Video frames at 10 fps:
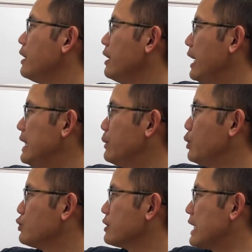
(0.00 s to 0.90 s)
And then
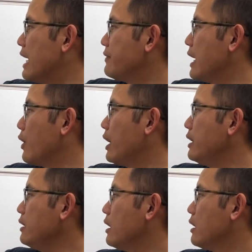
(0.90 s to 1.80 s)
we'll just have
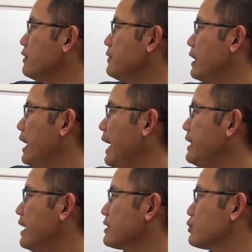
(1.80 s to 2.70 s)
ln of
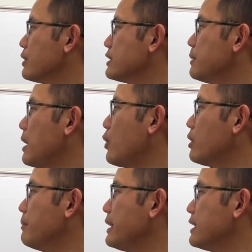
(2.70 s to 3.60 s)
8x plus third
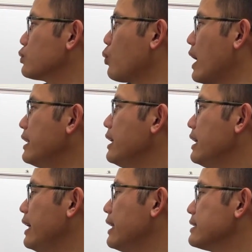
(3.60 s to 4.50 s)
power minus 1,
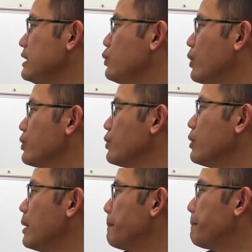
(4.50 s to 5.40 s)
and that's equal
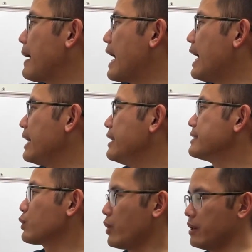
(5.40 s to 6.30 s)
to pi
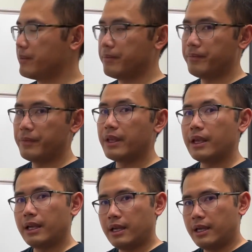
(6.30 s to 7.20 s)
squared.
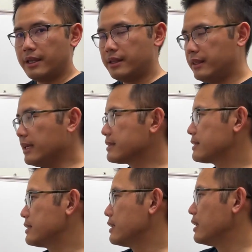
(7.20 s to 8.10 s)

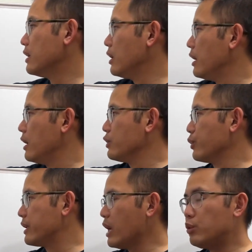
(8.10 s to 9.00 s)
Next,
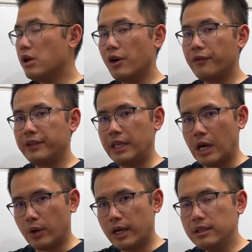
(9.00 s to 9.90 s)
to get rid of the
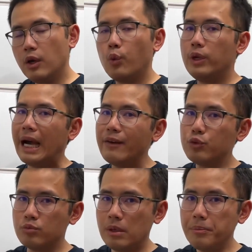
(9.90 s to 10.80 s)
ln, we have to
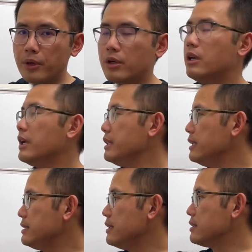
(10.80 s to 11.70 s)
remember
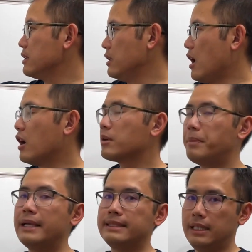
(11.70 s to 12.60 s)
this is log
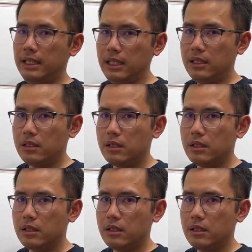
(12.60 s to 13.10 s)
base e.